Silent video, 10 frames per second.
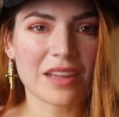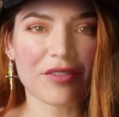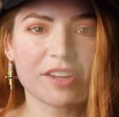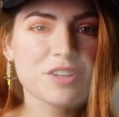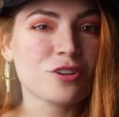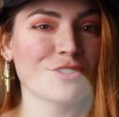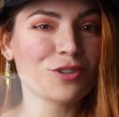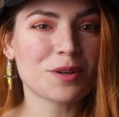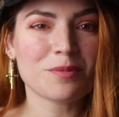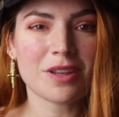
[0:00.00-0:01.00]
living your
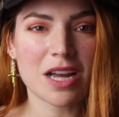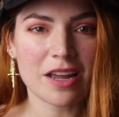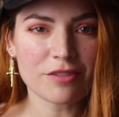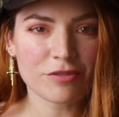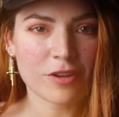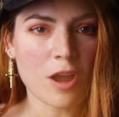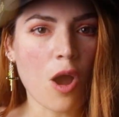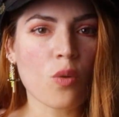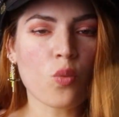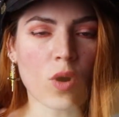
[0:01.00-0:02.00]
dream life,
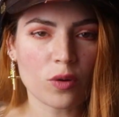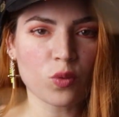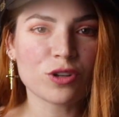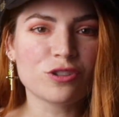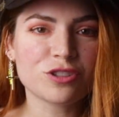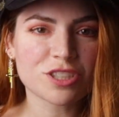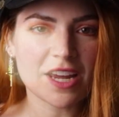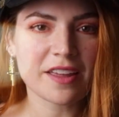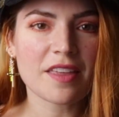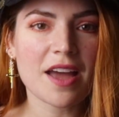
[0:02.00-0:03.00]
what would you
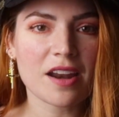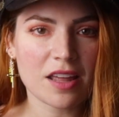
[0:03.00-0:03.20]
say that